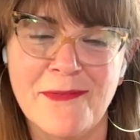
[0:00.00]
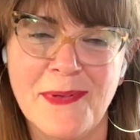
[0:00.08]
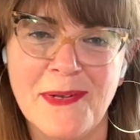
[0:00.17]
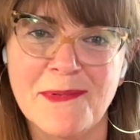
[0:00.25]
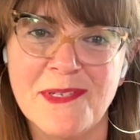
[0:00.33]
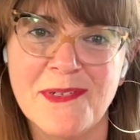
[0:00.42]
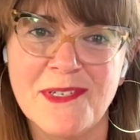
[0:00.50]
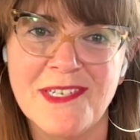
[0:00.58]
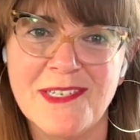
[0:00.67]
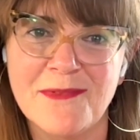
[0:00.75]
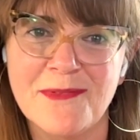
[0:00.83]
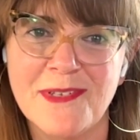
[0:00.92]
I mean, it was
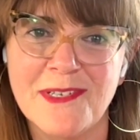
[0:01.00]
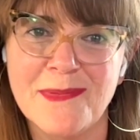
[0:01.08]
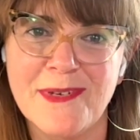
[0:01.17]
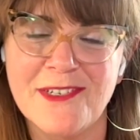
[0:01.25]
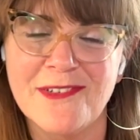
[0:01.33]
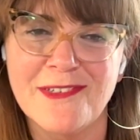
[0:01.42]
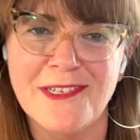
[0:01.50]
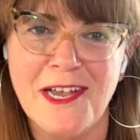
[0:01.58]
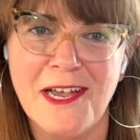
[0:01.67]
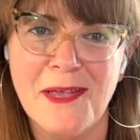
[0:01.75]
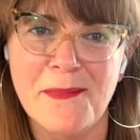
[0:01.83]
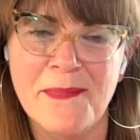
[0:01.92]
just a really special
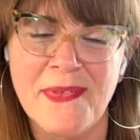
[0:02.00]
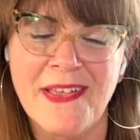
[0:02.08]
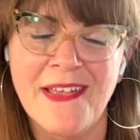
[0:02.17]
time.